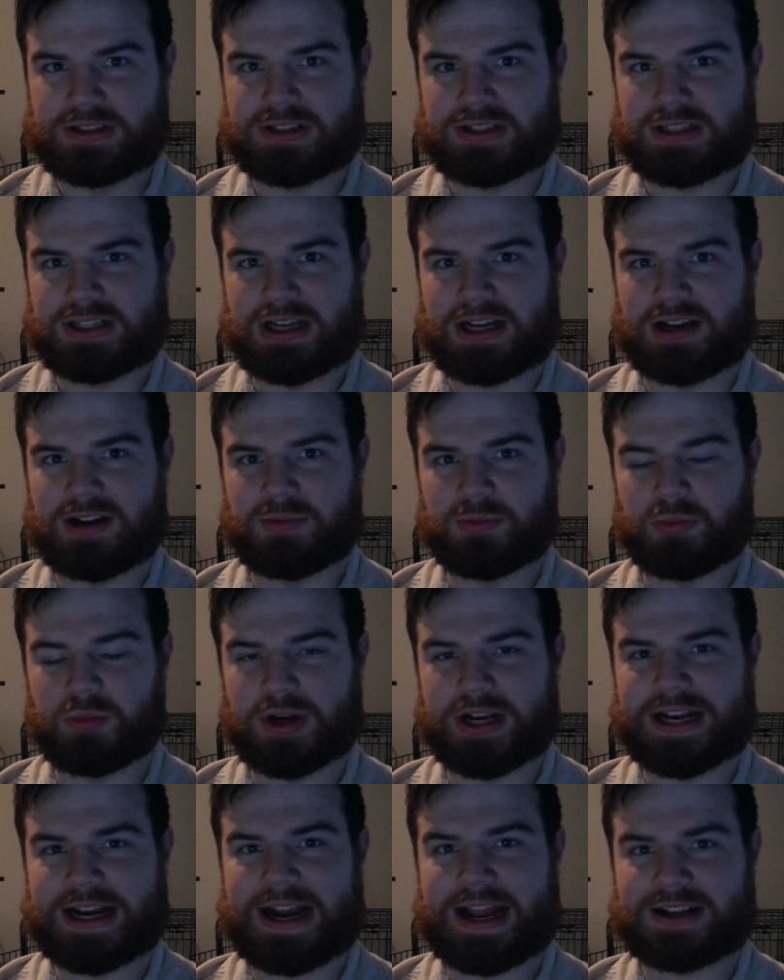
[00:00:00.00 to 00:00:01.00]
Um,
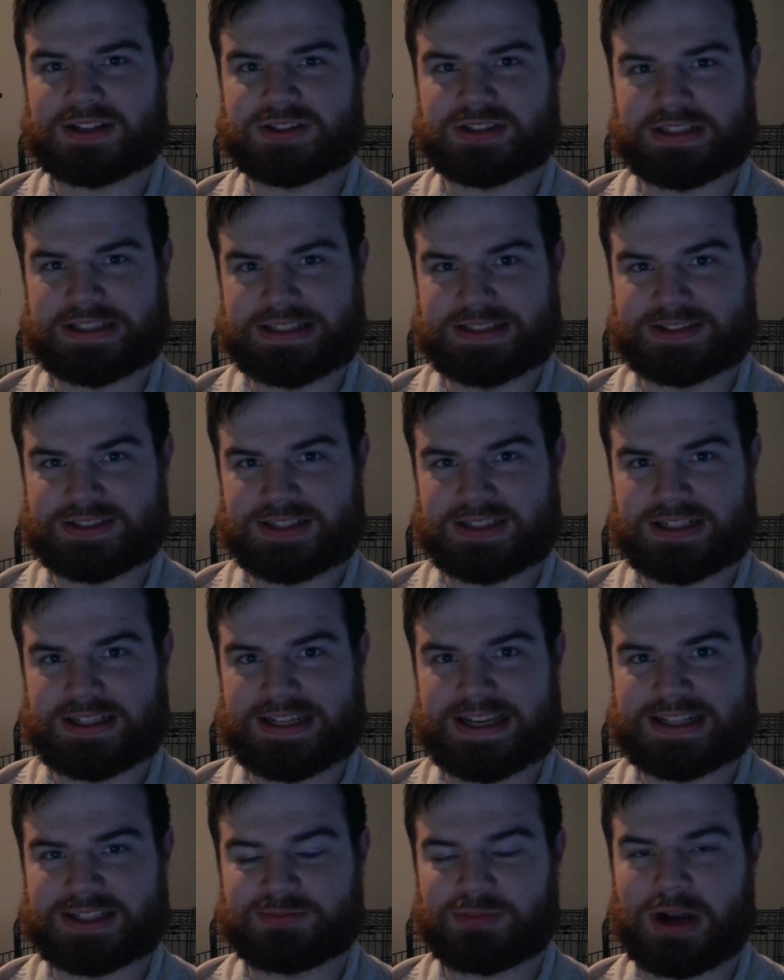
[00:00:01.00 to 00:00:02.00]
when it actually isn't. He
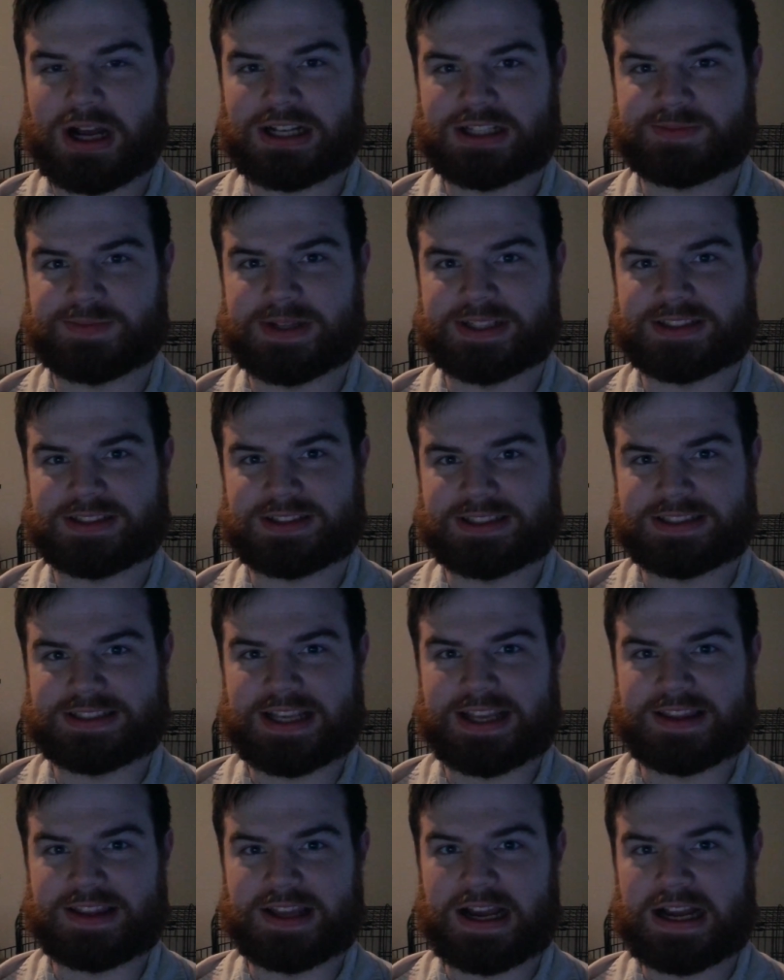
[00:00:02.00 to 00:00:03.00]
has bots basically
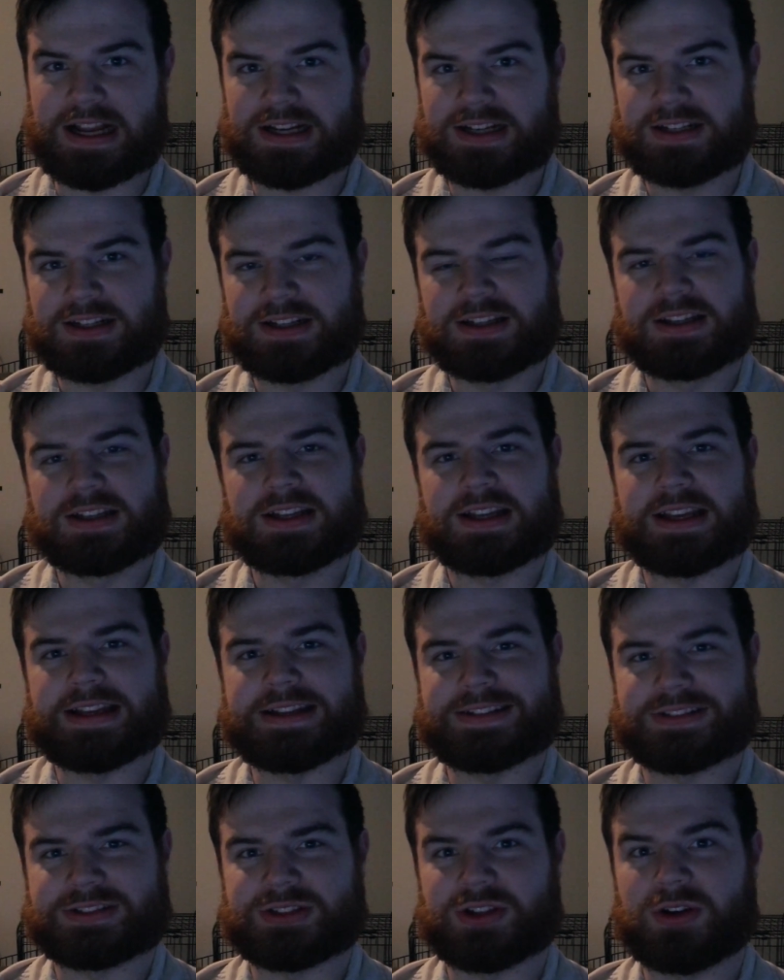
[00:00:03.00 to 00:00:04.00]
say that,
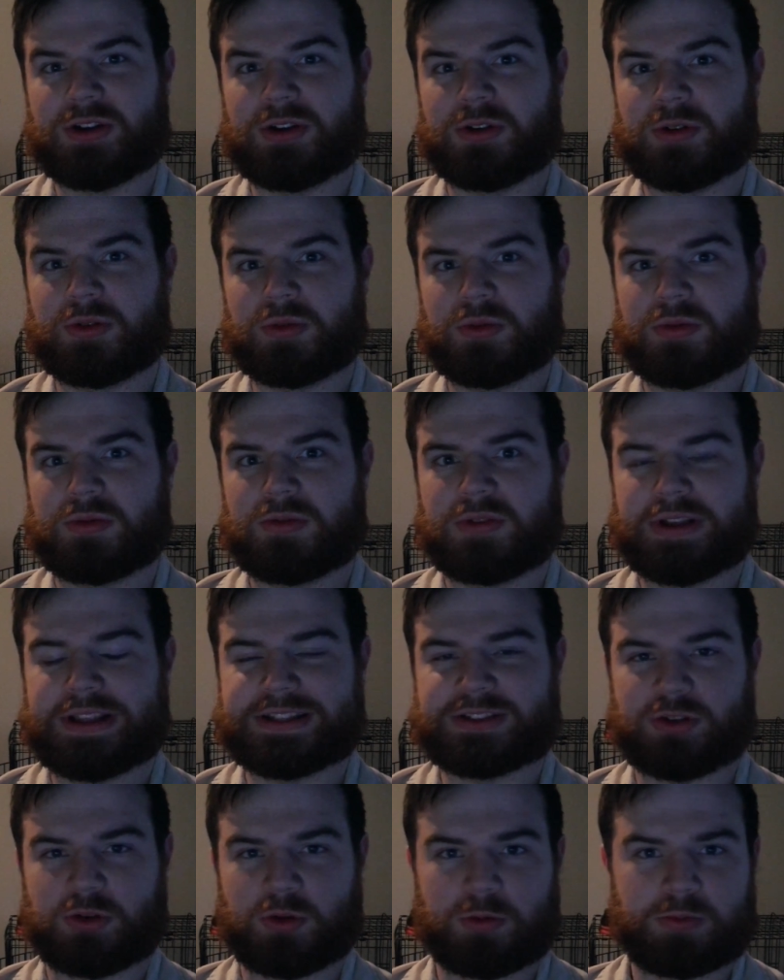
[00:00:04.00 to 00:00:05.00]
and so
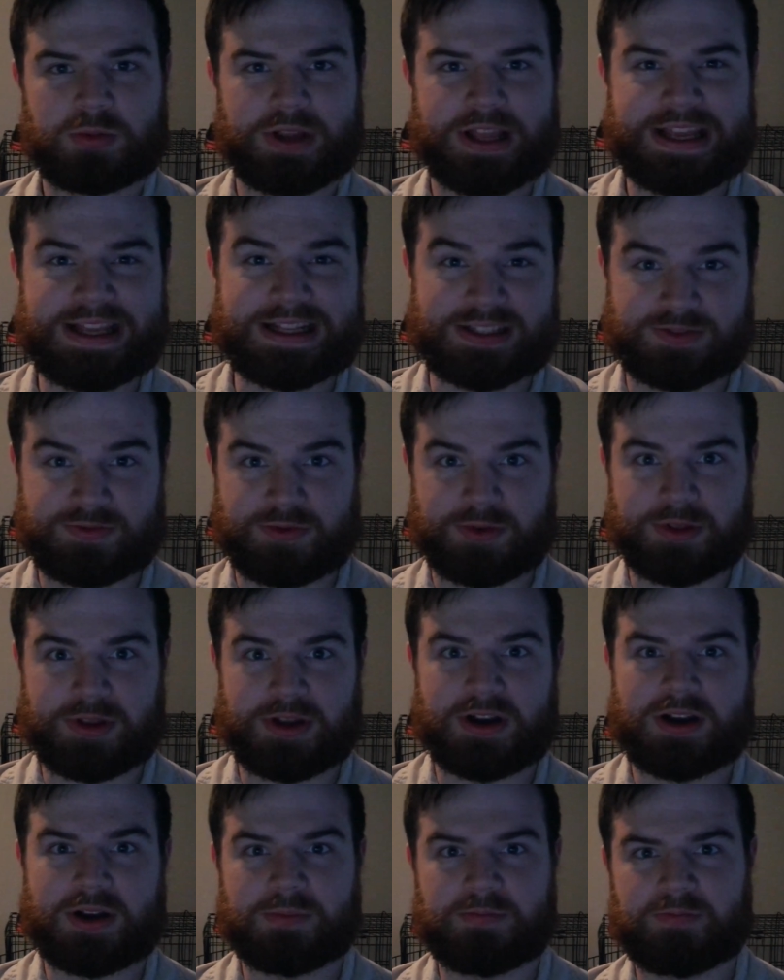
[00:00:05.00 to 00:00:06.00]
his whole plans for
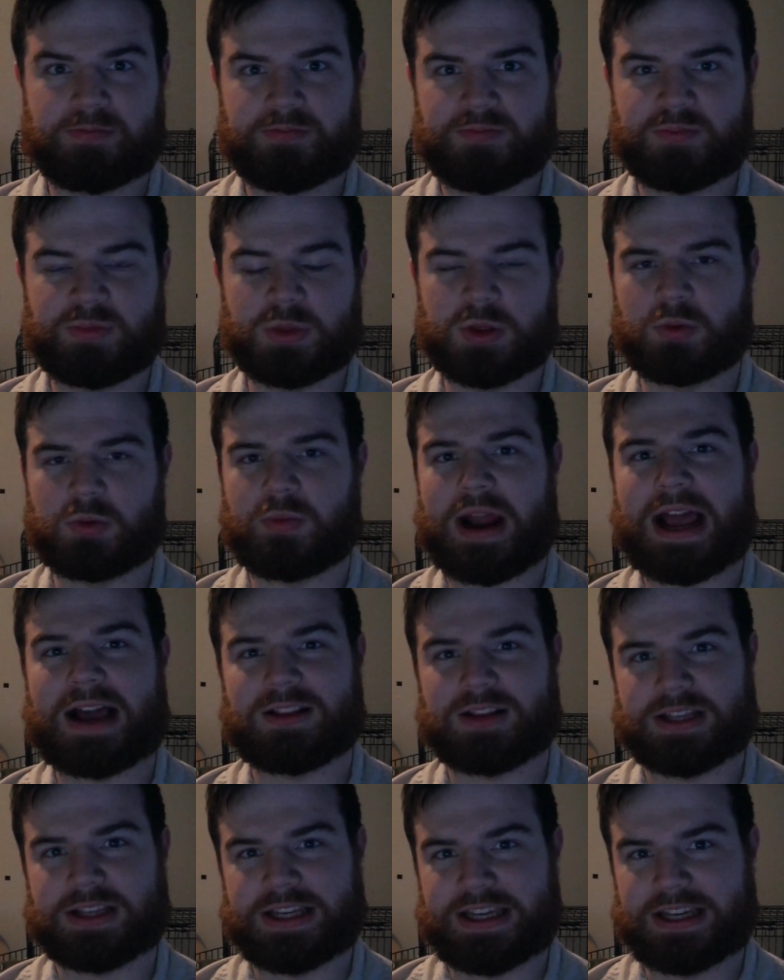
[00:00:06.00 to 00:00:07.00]
the the
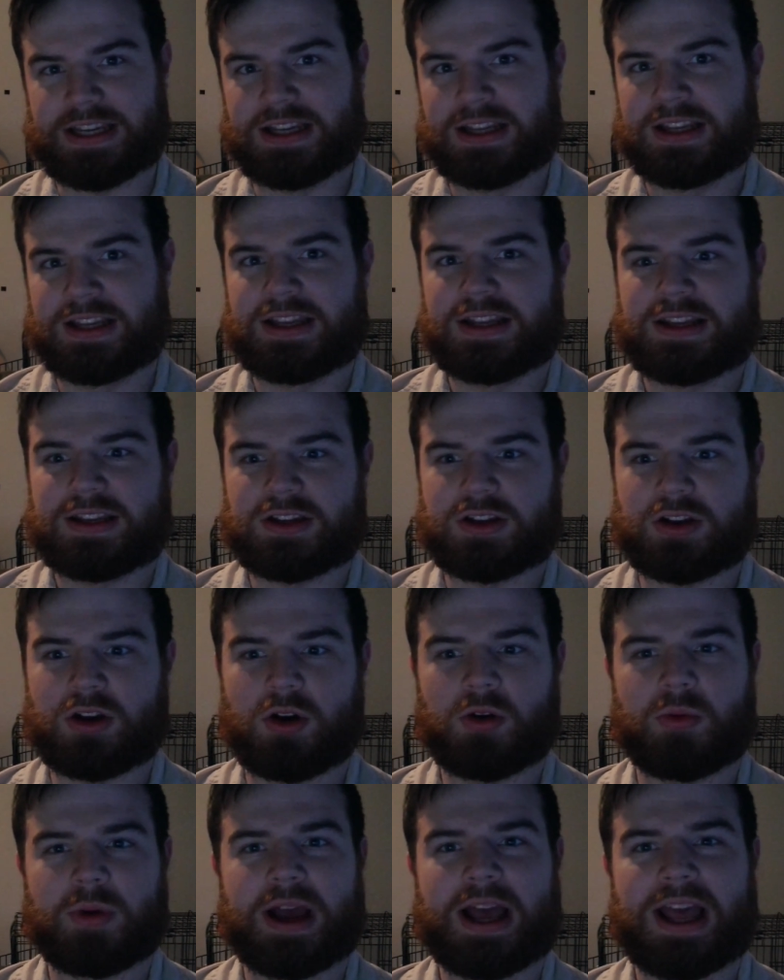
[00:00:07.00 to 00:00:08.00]
rally go
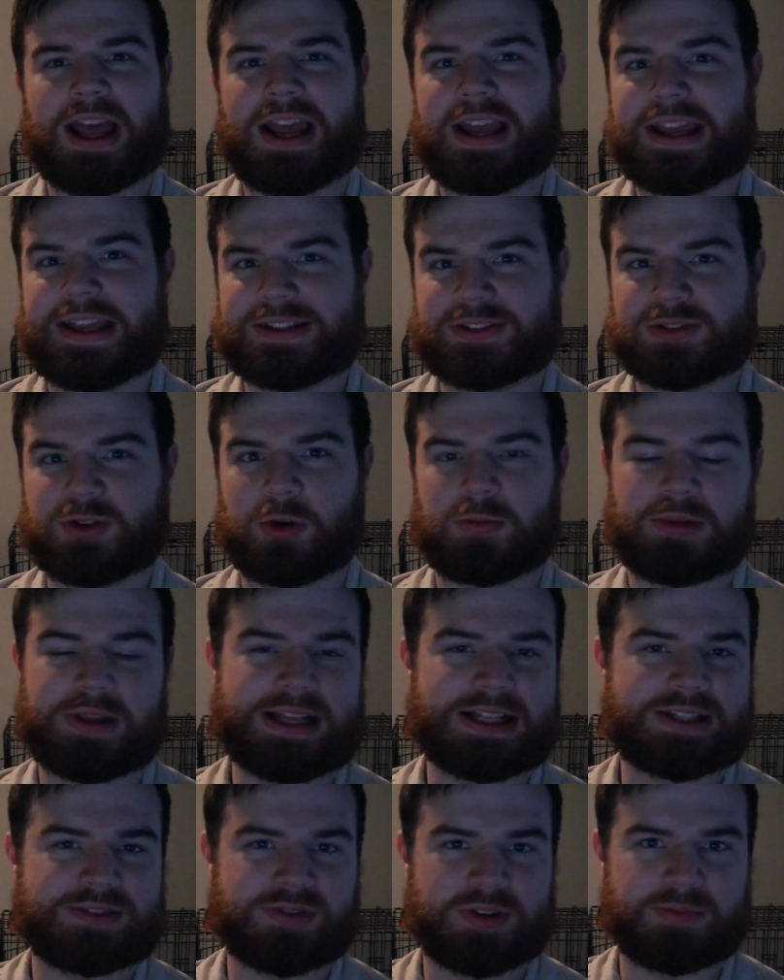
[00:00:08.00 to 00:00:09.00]
away, his whole
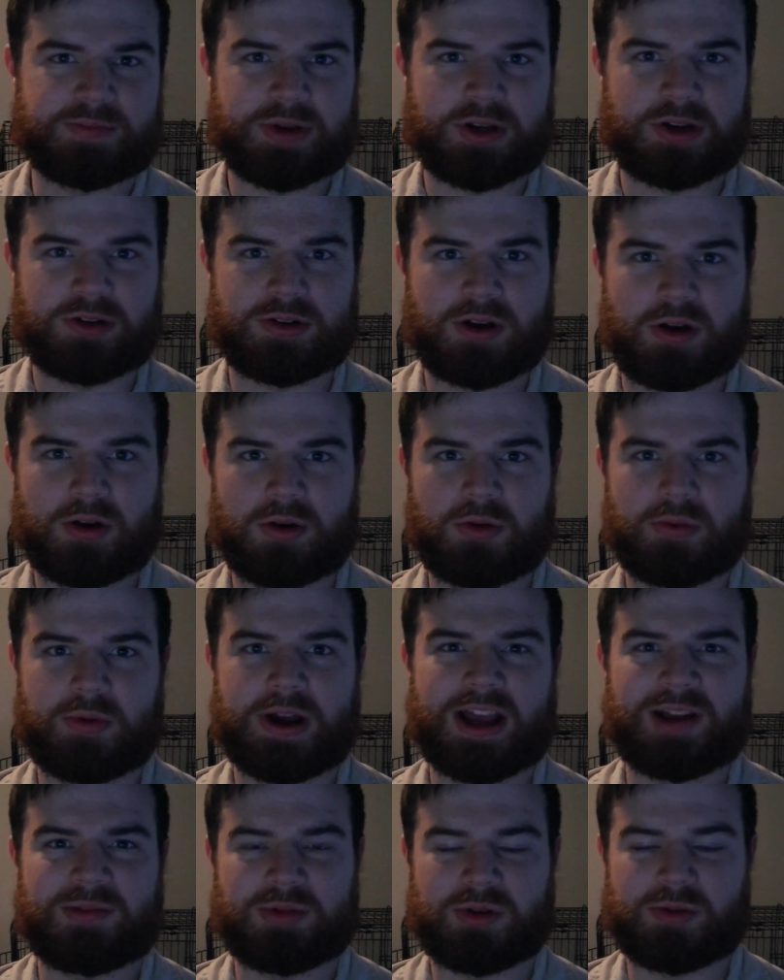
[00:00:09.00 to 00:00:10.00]
plans for the bill go
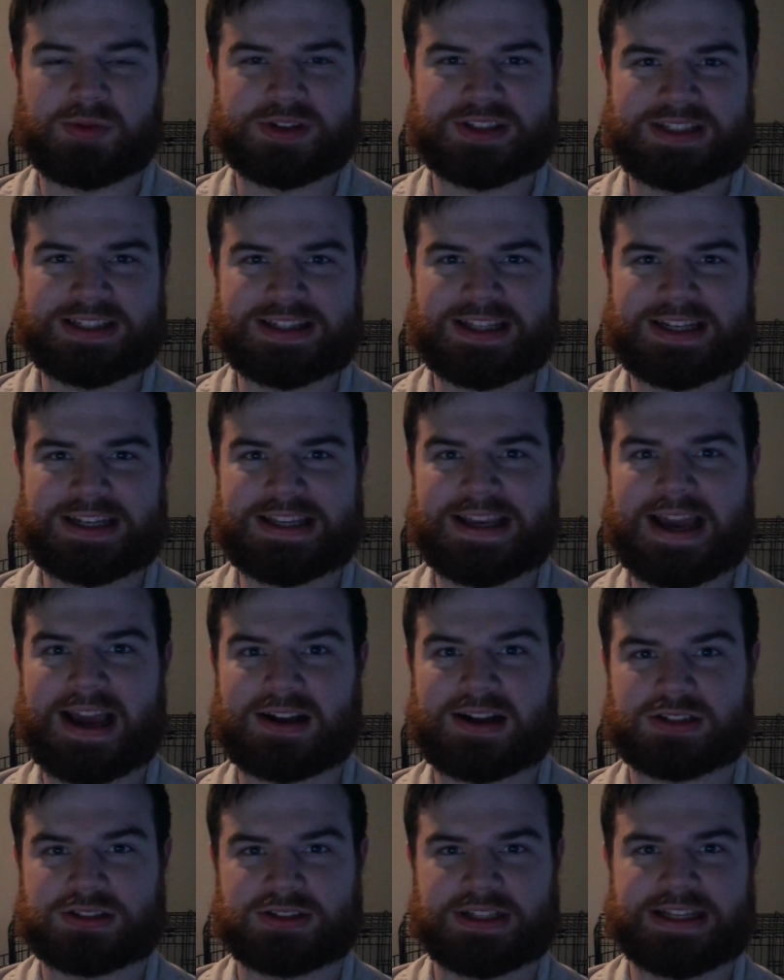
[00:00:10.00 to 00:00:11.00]
away, but we see that he
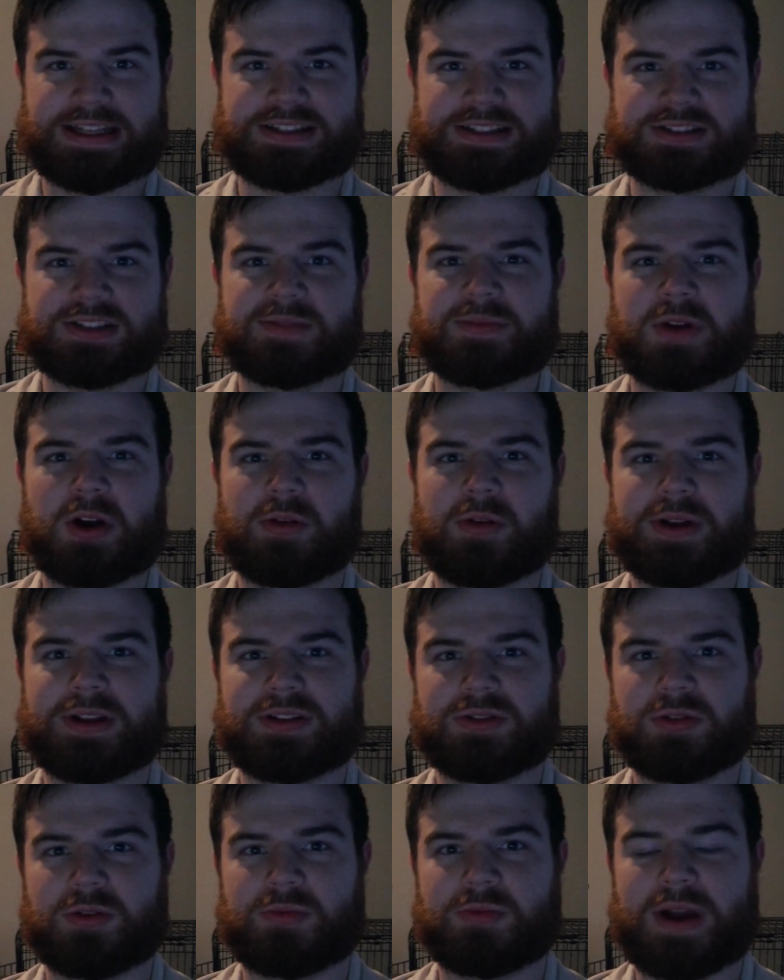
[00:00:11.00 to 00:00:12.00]
actually ends up going
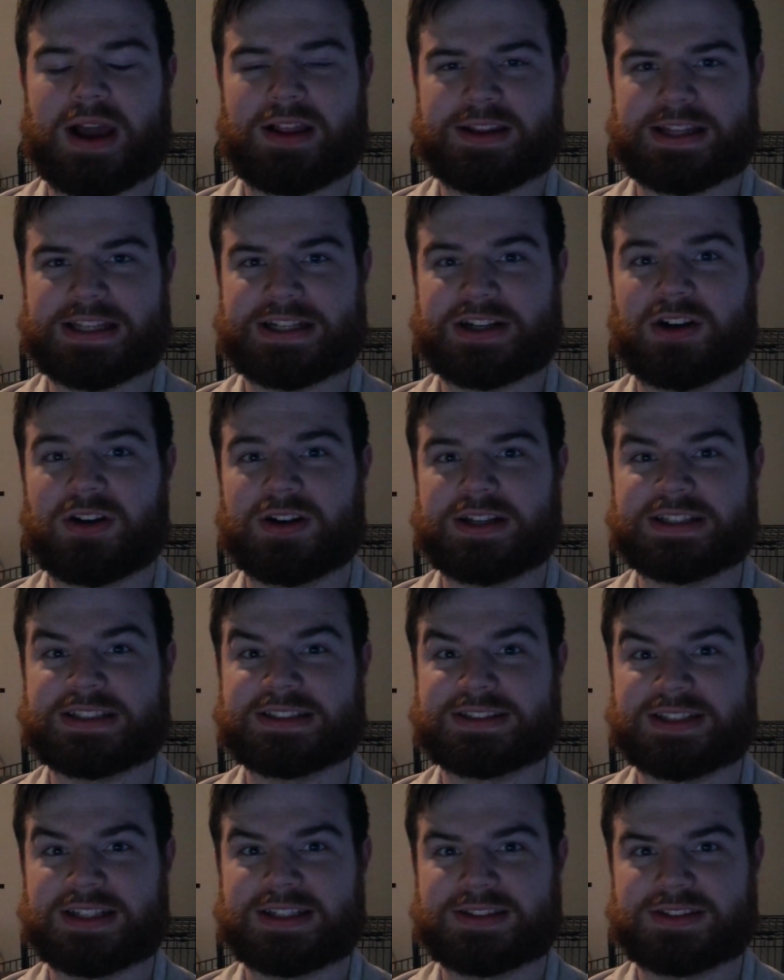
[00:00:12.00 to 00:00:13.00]
to a rally that already
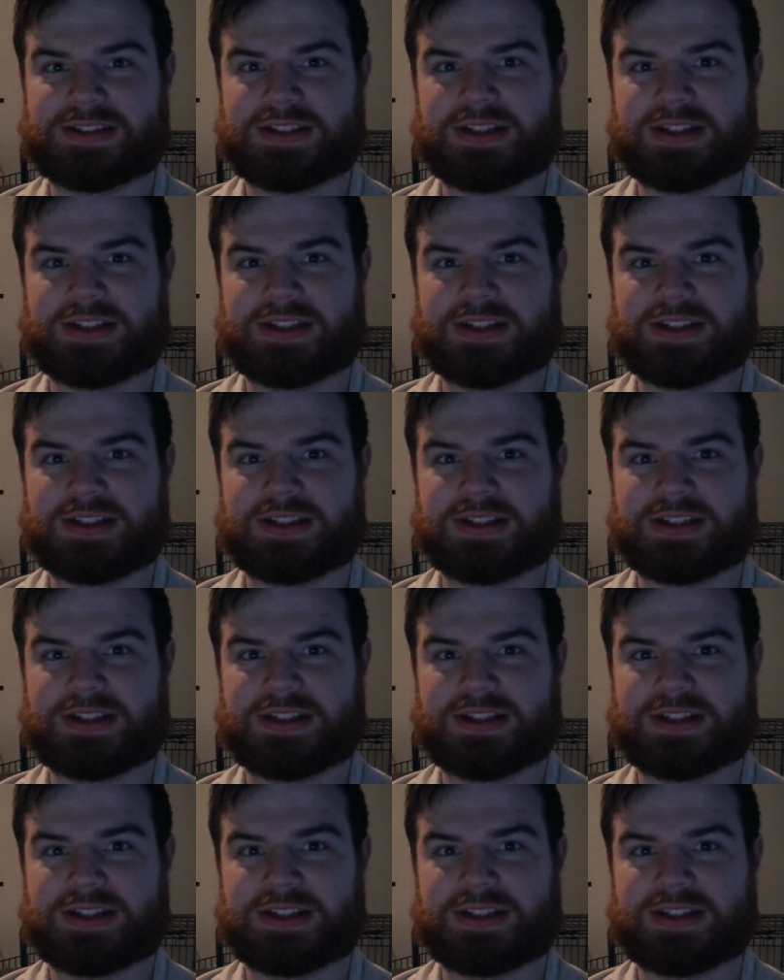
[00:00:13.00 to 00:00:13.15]
exists